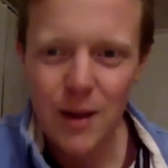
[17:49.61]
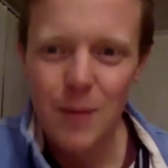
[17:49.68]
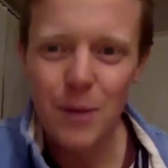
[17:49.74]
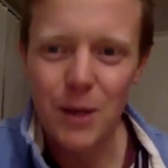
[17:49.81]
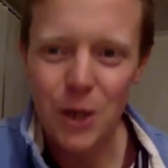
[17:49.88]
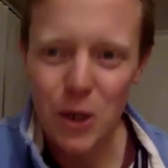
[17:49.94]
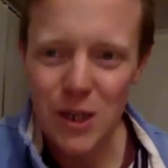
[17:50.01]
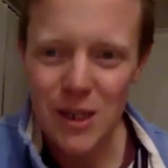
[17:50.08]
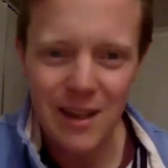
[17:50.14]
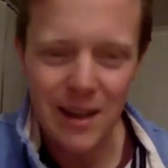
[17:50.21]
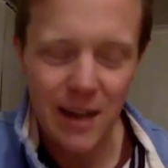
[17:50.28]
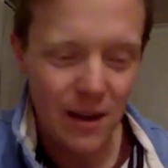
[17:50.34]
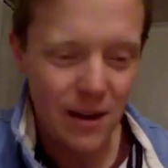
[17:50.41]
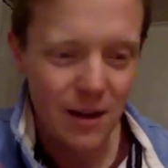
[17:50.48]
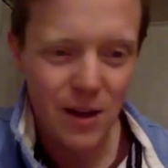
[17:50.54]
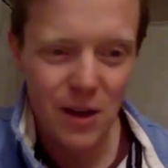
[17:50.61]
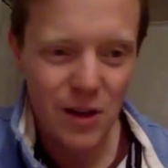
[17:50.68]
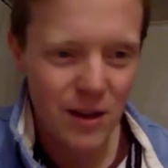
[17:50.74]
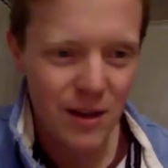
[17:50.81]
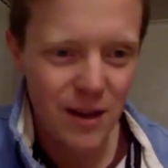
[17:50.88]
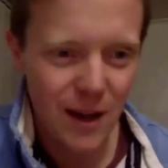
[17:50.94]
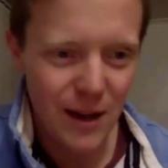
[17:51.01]
But honestly,
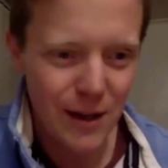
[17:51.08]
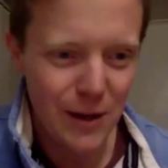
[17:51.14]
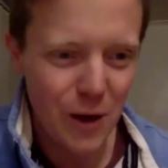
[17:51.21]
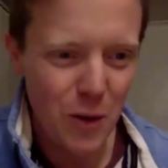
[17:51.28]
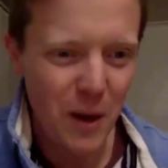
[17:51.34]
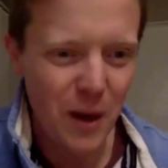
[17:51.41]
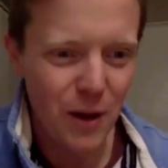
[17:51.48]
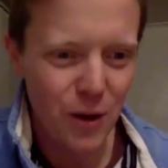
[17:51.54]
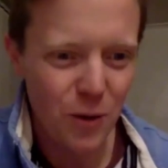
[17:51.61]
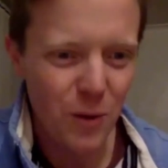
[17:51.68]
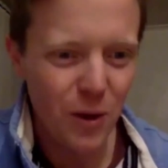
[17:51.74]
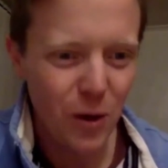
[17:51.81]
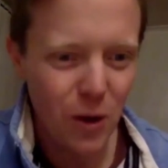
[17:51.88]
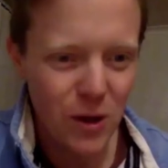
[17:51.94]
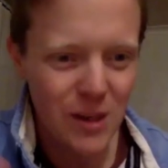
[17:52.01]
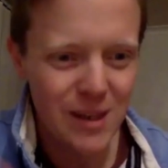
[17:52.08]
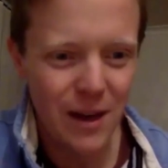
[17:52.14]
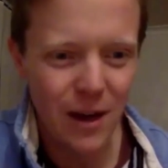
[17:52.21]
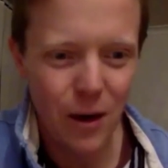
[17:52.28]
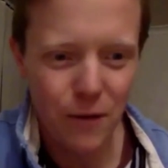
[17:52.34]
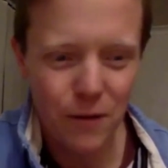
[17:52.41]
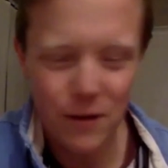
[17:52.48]
I don't know about you, but honestly,
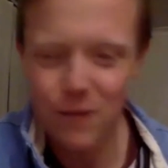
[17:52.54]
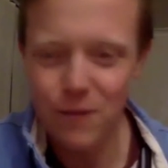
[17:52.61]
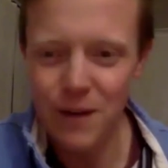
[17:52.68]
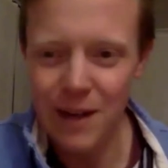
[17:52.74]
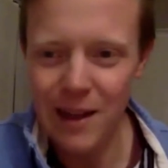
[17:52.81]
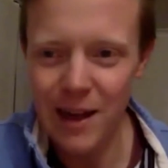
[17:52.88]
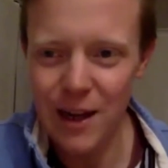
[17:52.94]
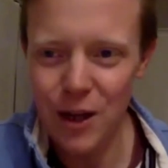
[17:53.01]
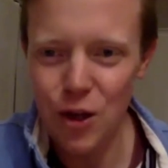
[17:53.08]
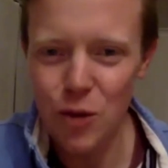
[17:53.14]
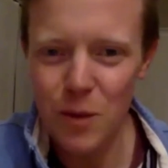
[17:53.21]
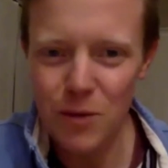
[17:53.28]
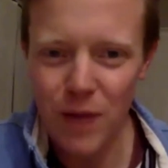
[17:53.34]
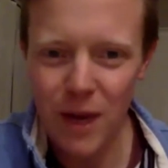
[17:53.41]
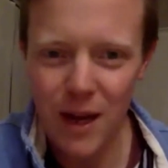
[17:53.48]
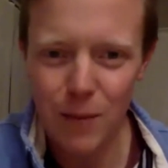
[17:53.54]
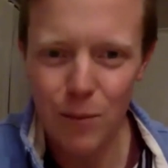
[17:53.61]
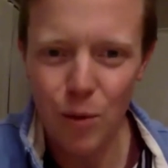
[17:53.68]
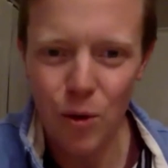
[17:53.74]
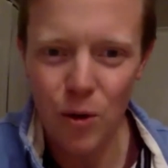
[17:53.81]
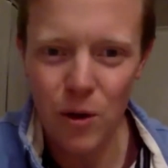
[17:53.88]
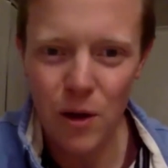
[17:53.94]
I often feel like a human wrecking
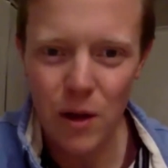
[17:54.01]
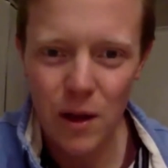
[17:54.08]
ball.